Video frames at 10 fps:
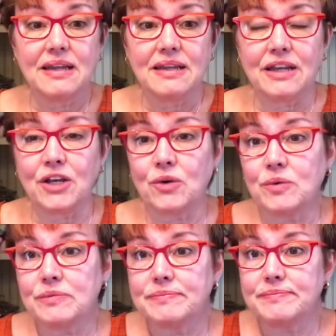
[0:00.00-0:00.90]

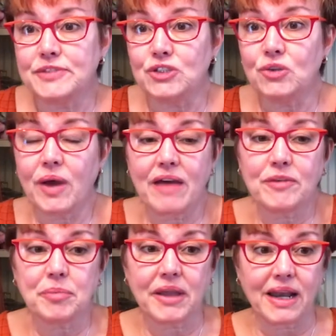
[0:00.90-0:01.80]
do you have
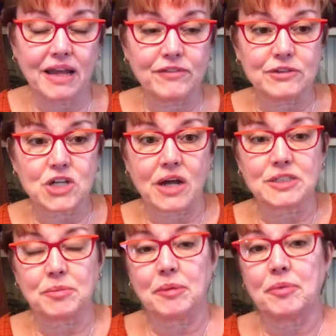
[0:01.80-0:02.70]
a plan? Have you talked
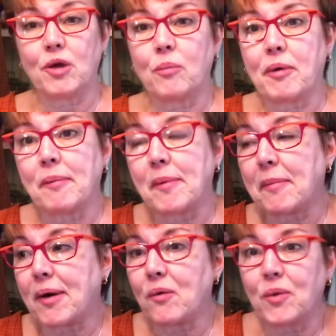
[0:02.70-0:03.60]
to people
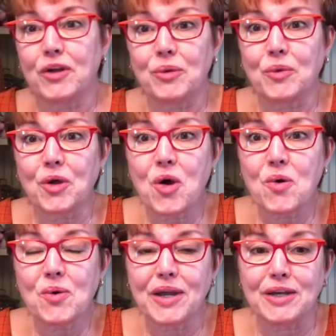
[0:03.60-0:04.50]
about where you will
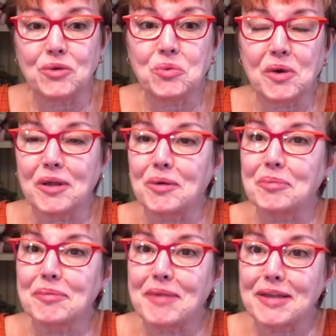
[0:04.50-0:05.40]
go and who will
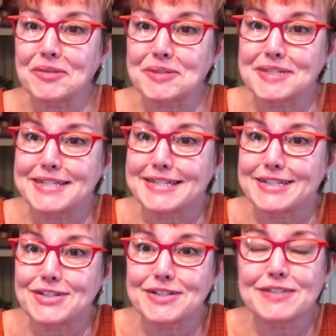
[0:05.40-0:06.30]
help make those
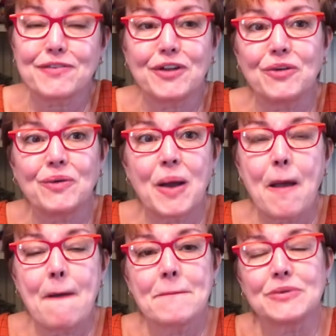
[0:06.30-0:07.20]
decisions for you?
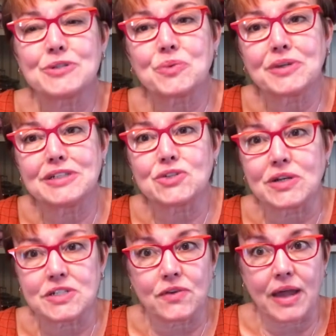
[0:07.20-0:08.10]
It was really
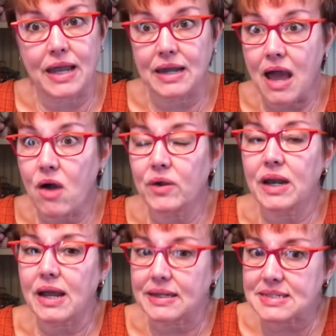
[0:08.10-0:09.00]
stressful. And now in
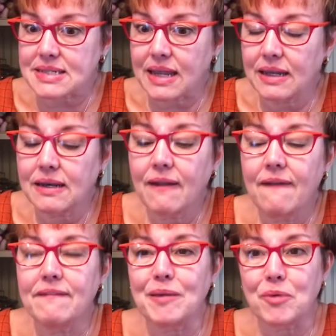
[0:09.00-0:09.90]
hindsight,
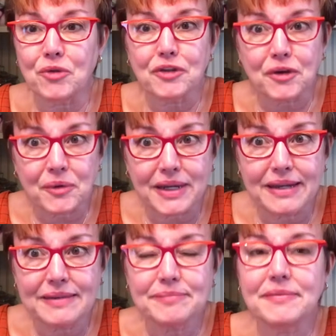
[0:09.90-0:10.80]
they both
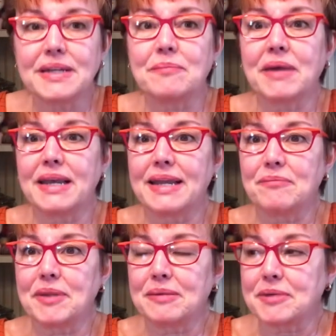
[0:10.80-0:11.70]
agree that it might not have
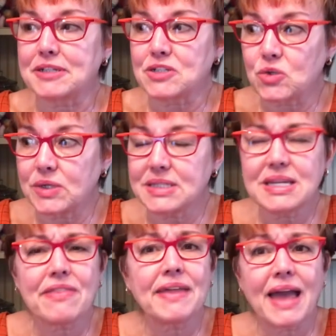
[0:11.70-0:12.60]
been the best choice.
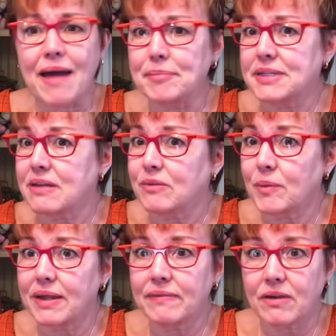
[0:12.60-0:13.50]
Nothing happened on the
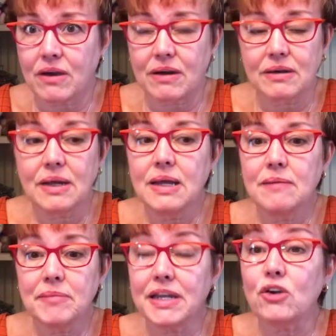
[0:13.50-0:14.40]
way in the car.
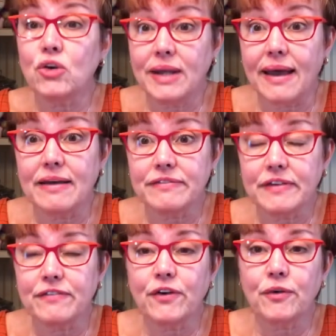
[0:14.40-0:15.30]
But it could have.
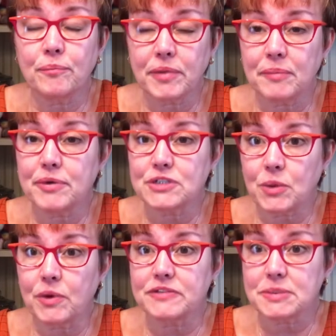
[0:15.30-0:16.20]
If her blood pressure
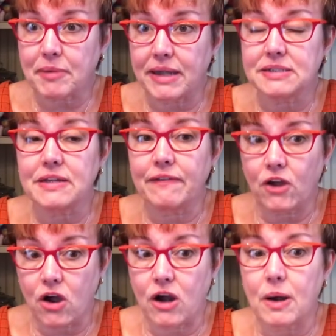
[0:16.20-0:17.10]
would have spiked in the
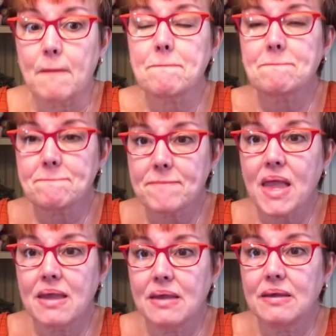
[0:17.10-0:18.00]
car,
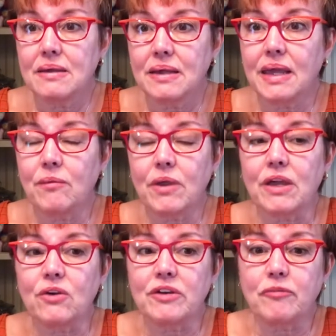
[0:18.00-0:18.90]
it
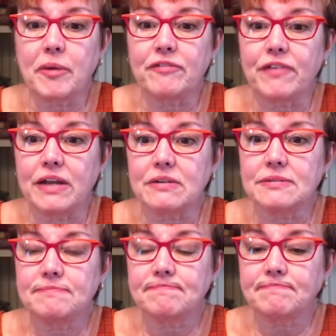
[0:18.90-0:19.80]
could have been fatal.
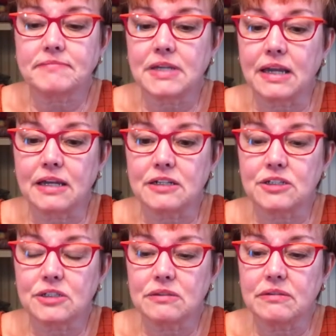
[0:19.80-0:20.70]

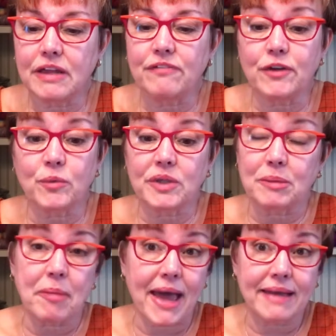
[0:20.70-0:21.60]
And they feel really
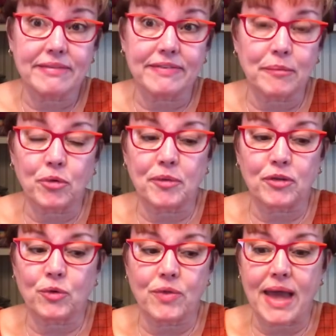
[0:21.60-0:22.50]
bad that they put me
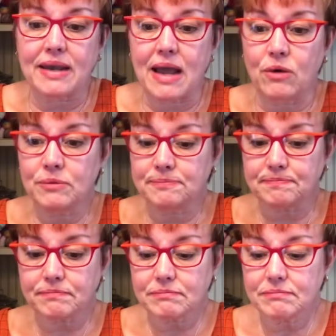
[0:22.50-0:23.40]
through that now.
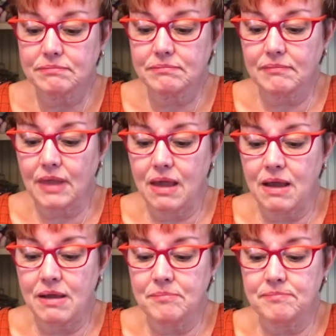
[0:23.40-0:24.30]

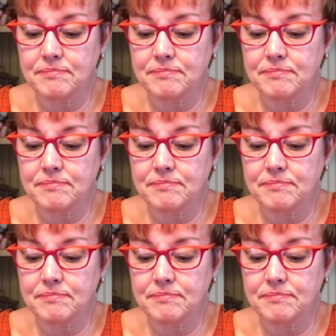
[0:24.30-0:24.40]
I